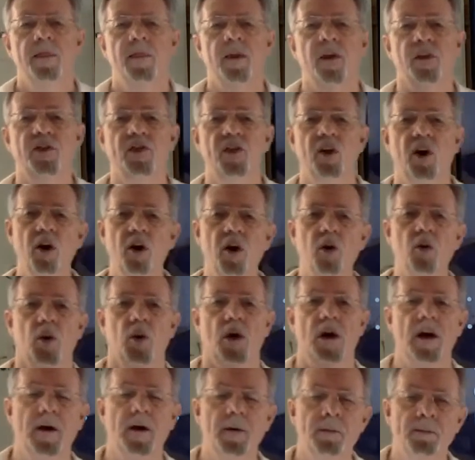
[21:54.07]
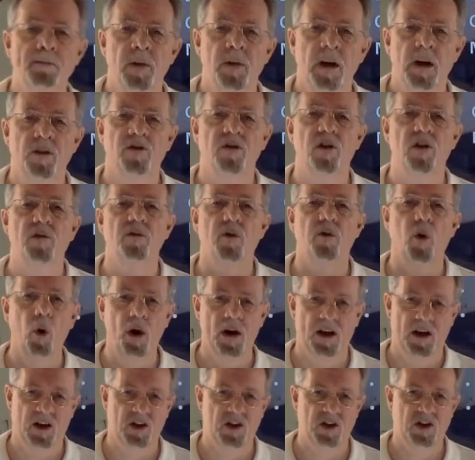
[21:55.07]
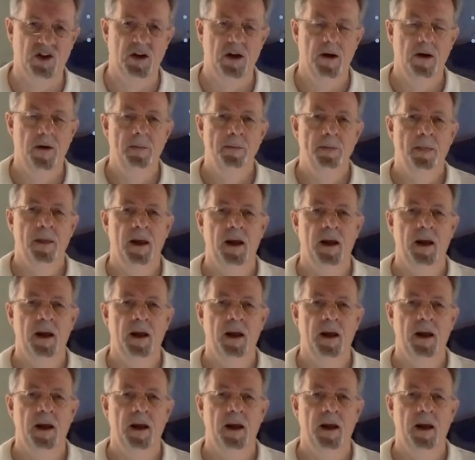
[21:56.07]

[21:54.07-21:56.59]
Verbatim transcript: The third week is the voice.